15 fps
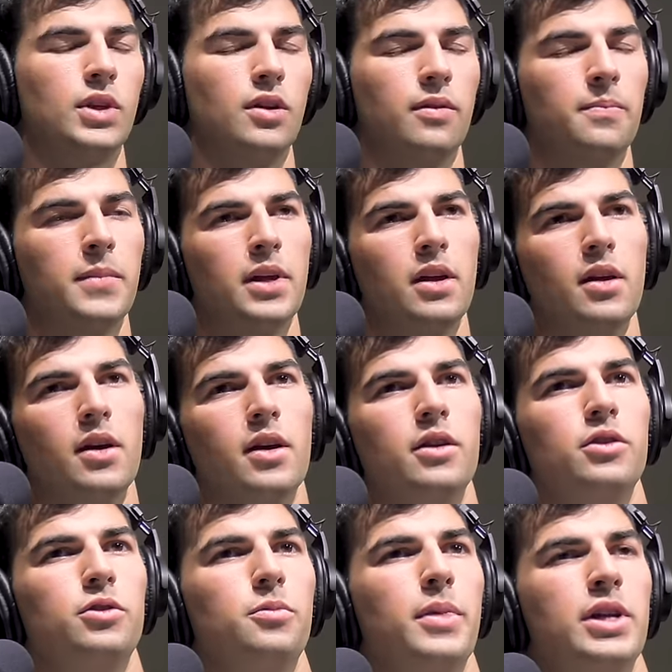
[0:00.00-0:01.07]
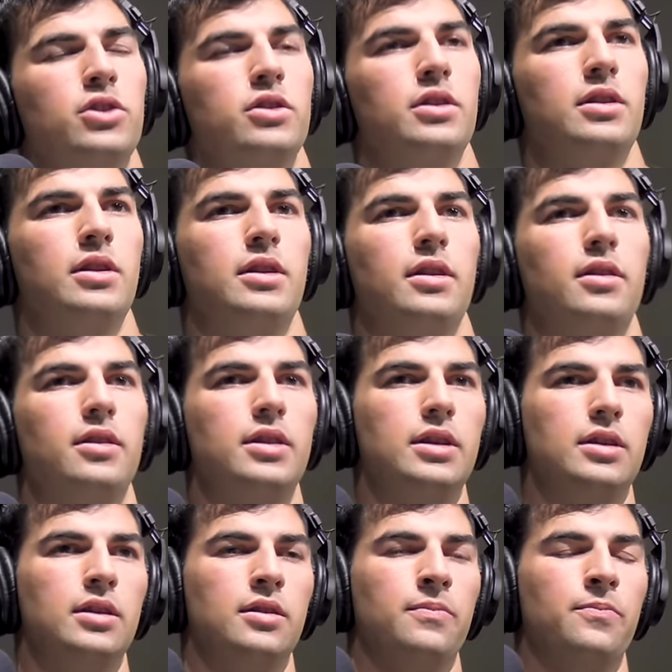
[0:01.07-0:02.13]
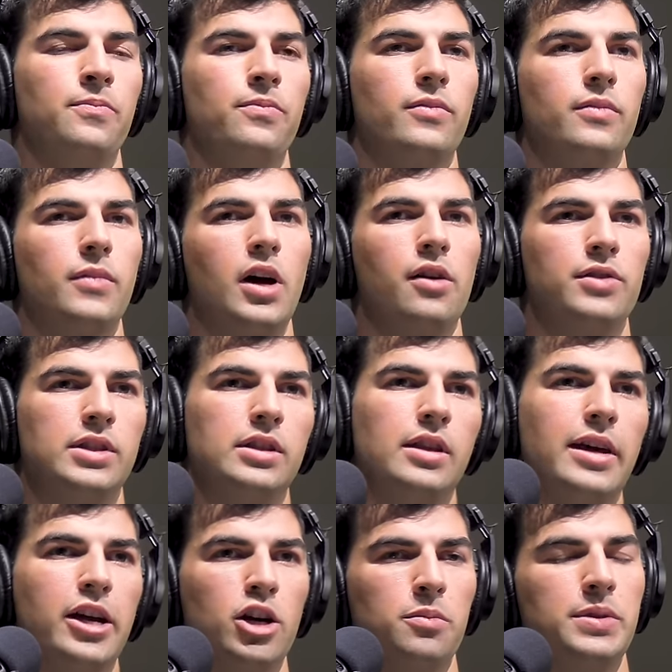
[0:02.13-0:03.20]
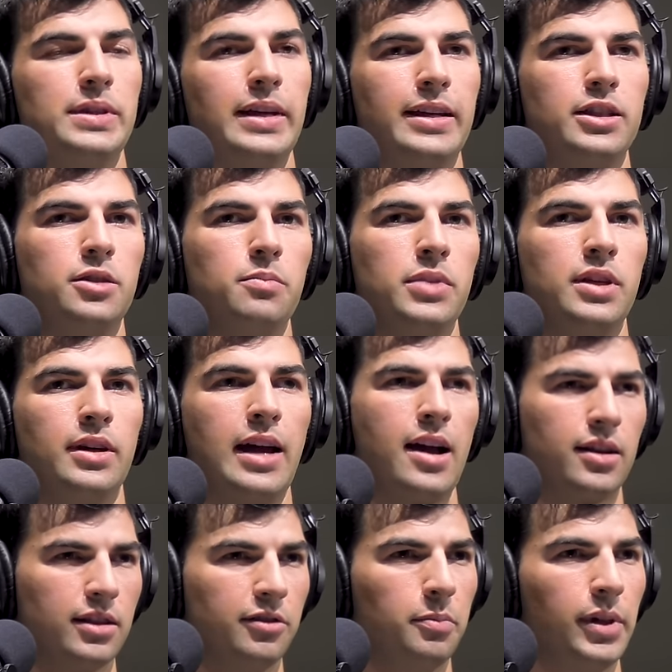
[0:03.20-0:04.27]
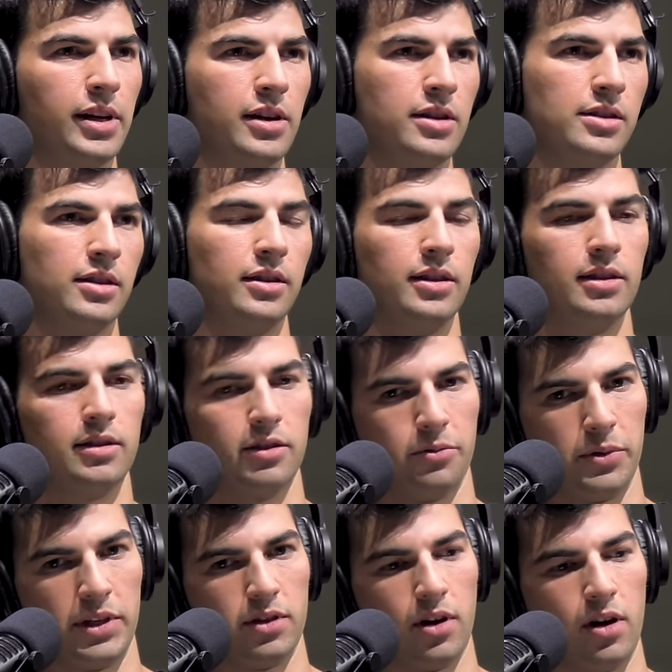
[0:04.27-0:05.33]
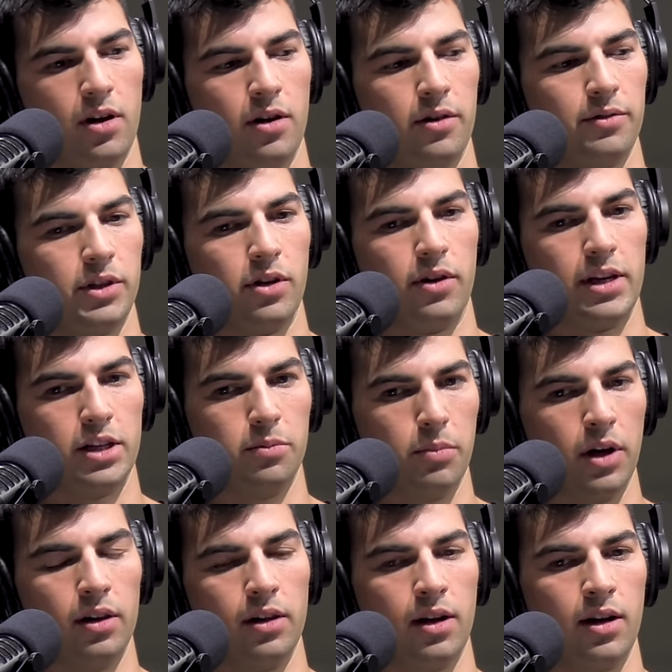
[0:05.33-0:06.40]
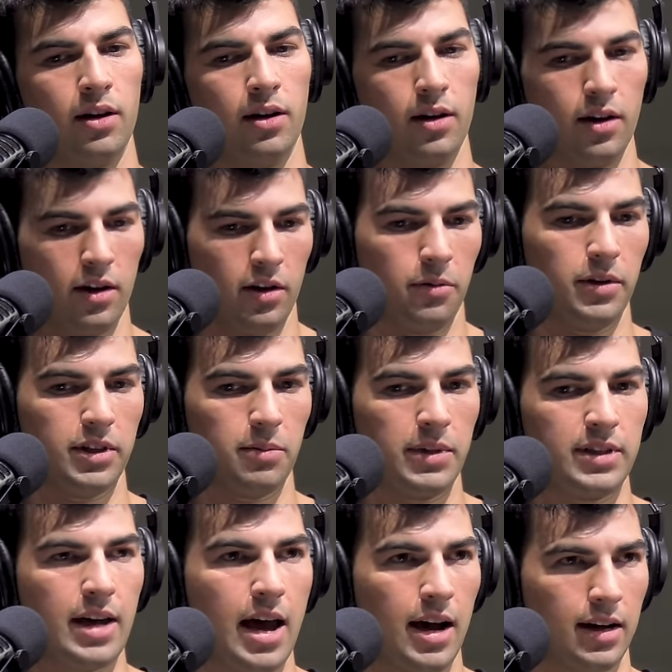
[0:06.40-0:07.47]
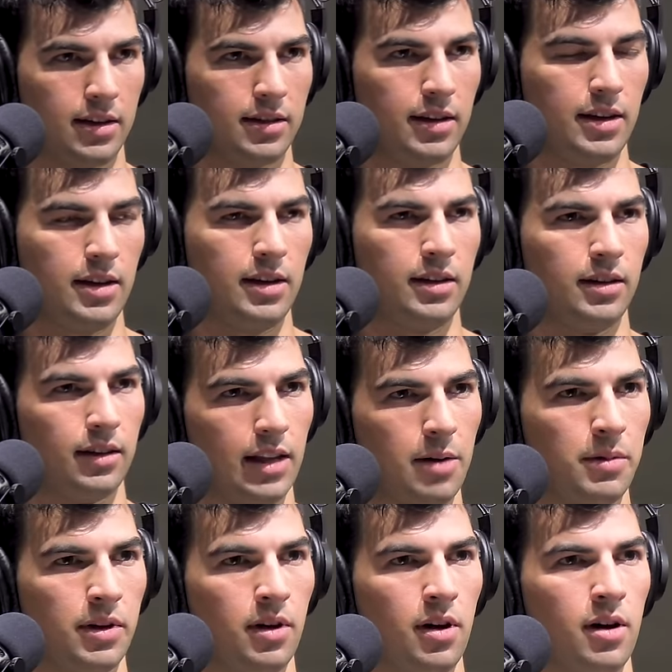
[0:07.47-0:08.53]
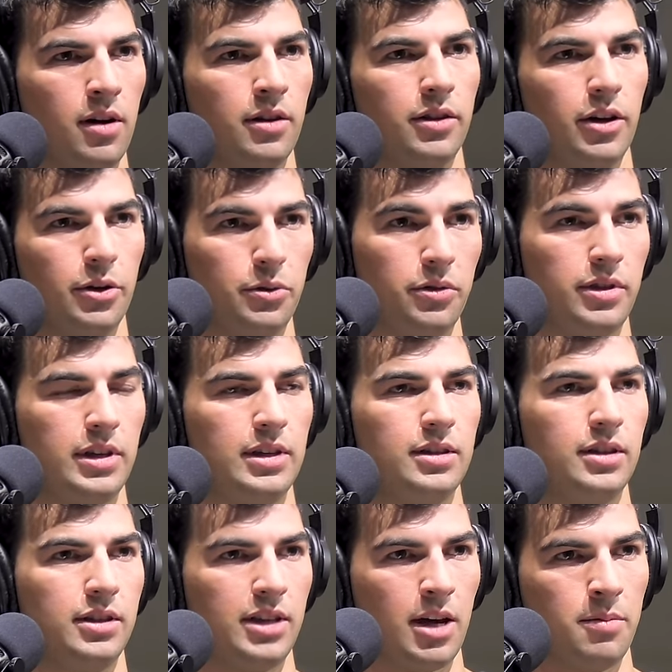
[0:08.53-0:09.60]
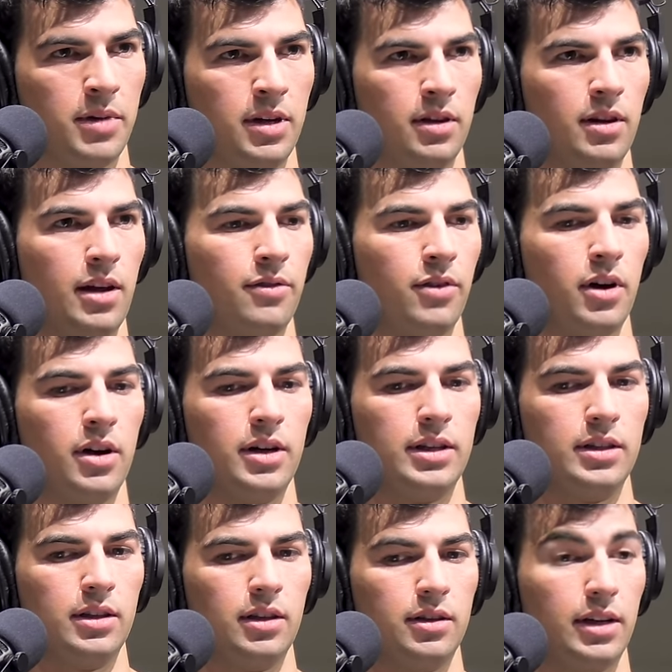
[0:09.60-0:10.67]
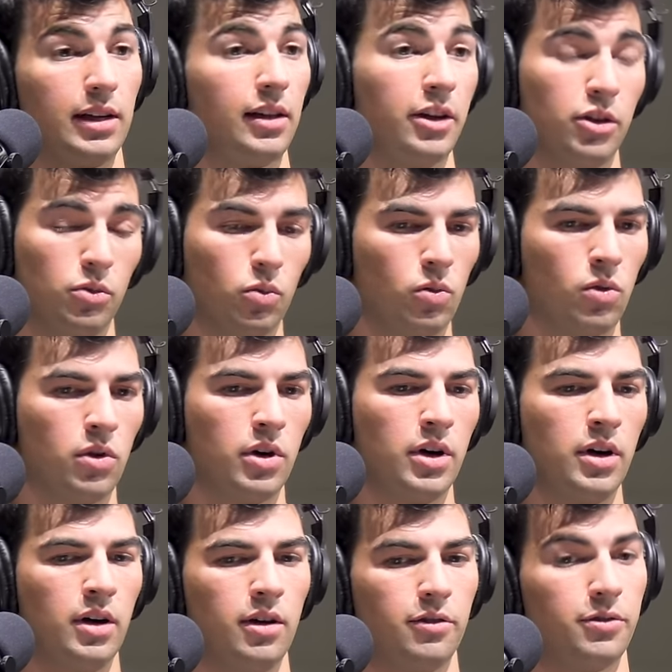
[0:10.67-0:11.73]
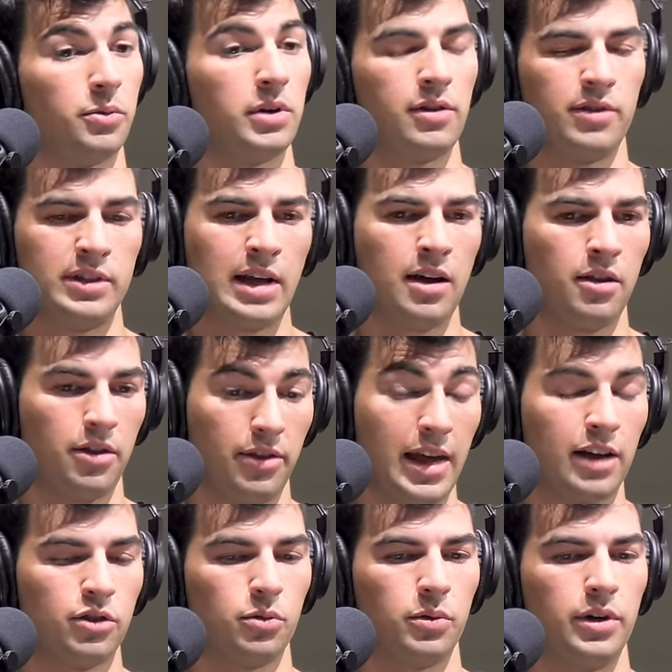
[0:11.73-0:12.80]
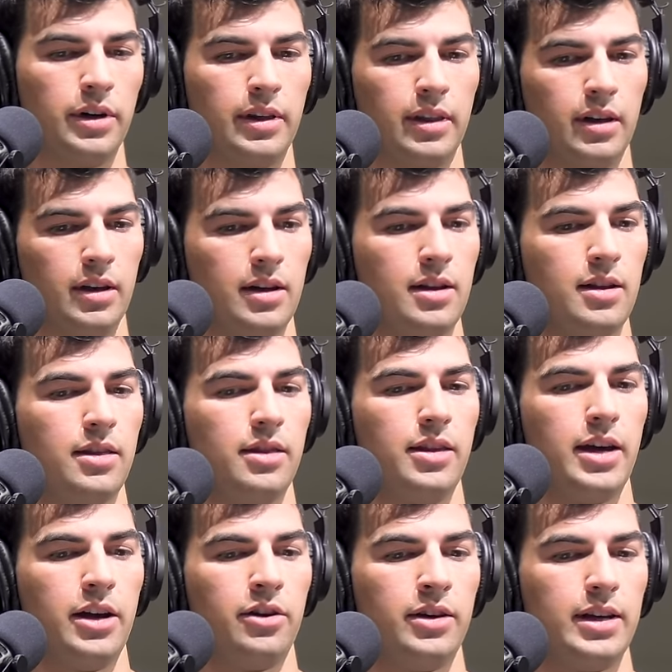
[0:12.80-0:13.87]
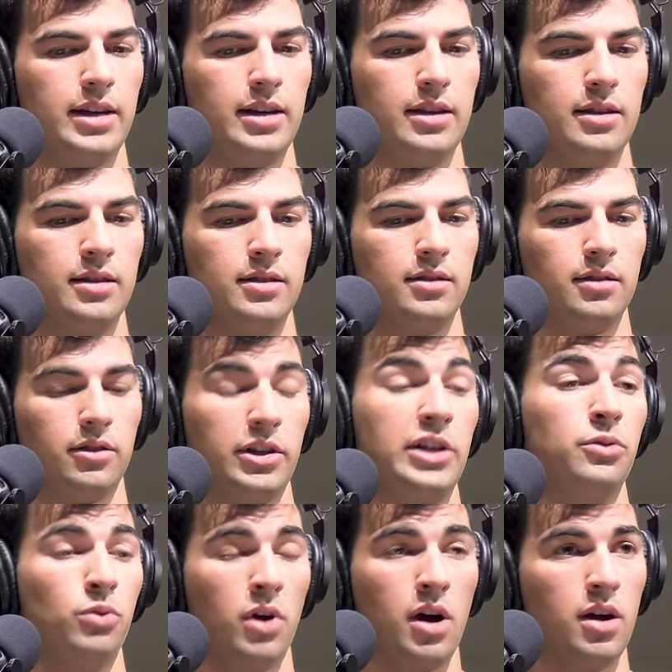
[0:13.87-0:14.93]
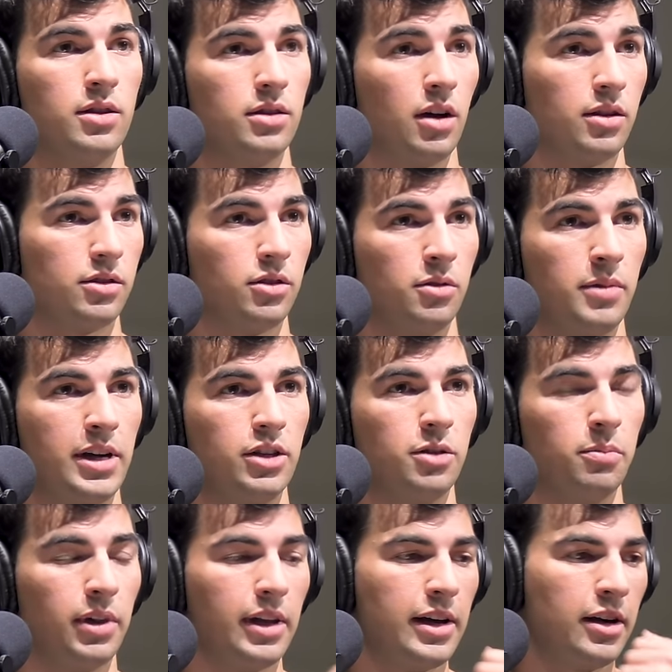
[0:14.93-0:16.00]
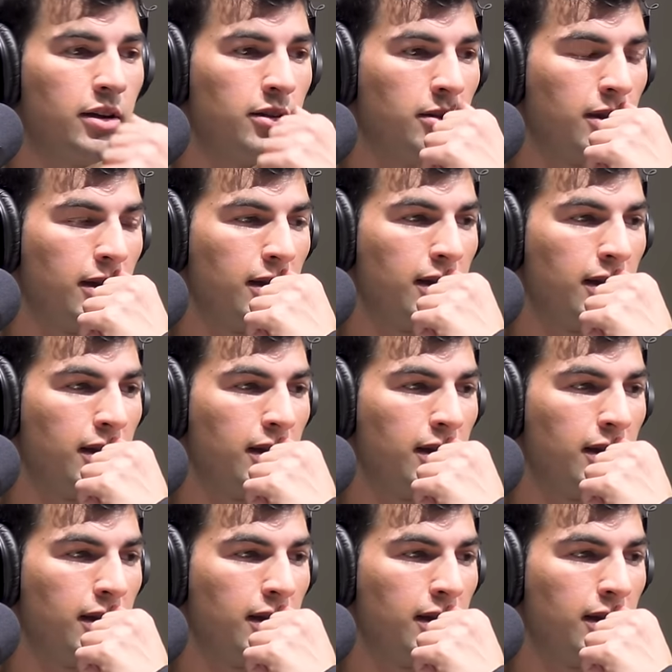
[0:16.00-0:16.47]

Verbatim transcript: Yeah. You mentioned the obviously the Arab states being active players in this and we saw, you know, Hezbollah with some attacks in Lebanon, the Houthis in Yemen have already declared war for whatever that, that's worth. There is Iran's also a major player.